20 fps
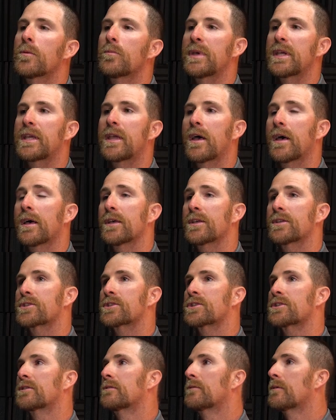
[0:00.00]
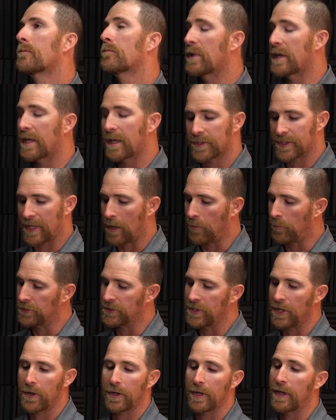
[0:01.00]
Because that will
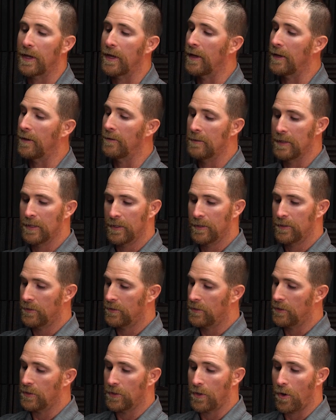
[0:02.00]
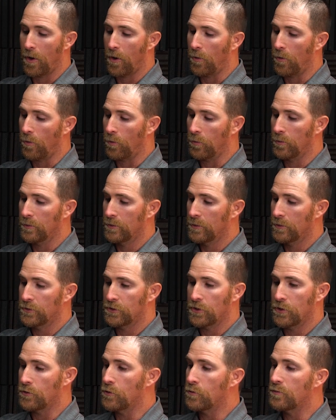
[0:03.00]
tell you,
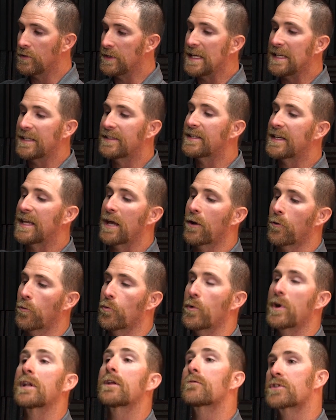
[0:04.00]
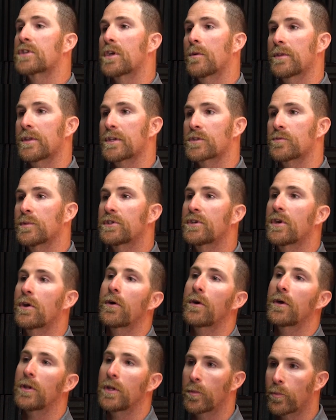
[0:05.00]
do you need to get rid of some of this
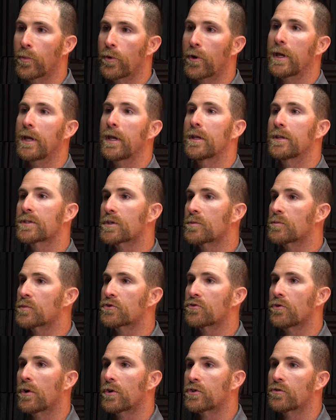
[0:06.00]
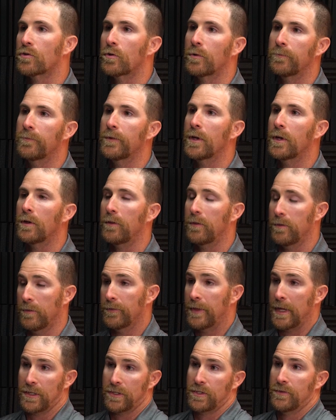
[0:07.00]
material and bring in some structural fill
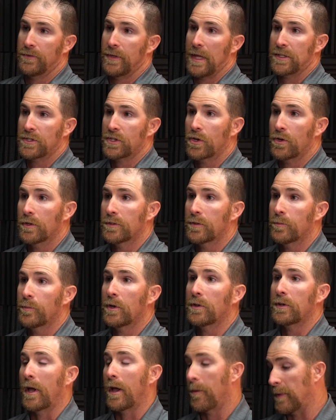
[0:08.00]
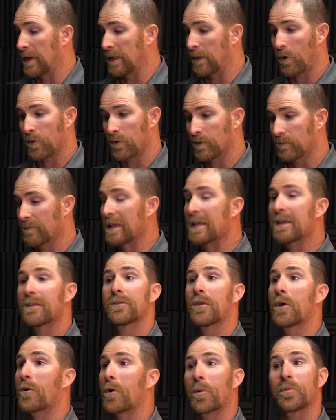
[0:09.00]
that's good to build? I mean,
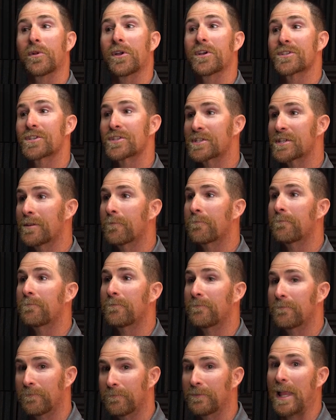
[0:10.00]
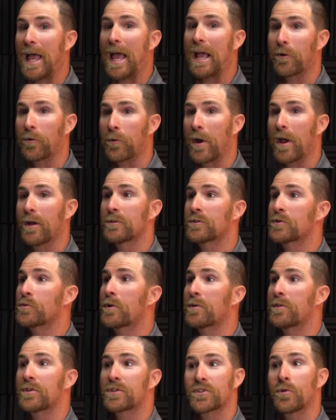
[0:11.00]
there are places in the flat grounds
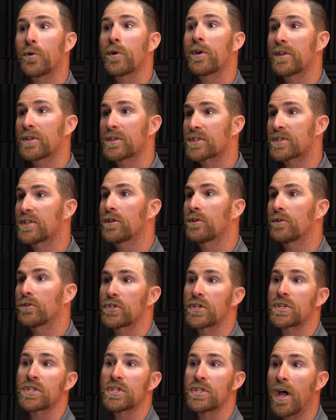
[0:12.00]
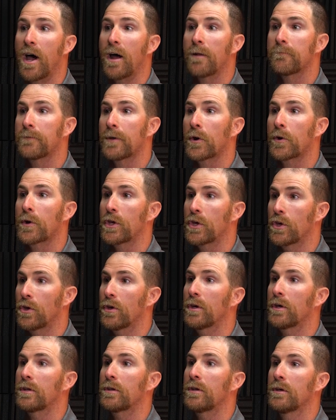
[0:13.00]
where the soil is still just not very
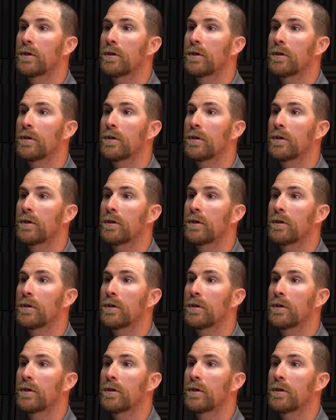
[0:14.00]
good.